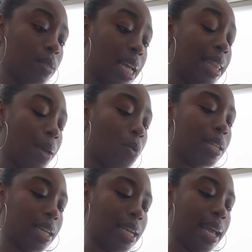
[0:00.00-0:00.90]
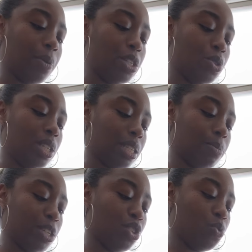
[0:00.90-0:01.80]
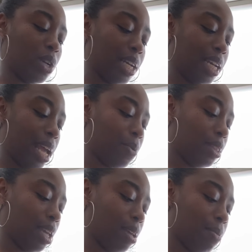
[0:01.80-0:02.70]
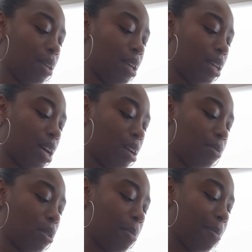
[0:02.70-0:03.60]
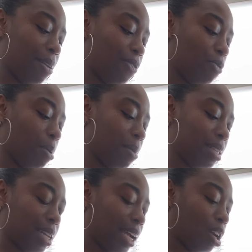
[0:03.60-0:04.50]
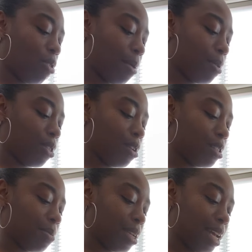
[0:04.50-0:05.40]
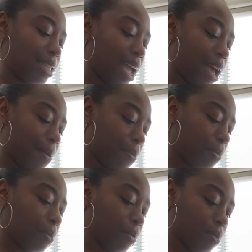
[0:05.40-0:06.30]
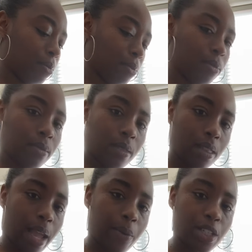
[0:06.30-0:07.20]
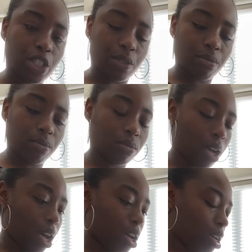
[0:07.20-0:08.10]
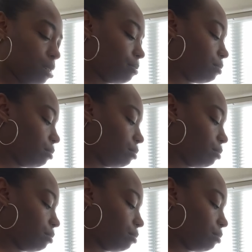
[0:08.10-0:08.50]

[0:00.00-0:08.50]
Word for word: and they want to connect with you just as much as you want to connect with them. Um, so maybe if you've been missing like a grandmother or something like that, they with you. Um,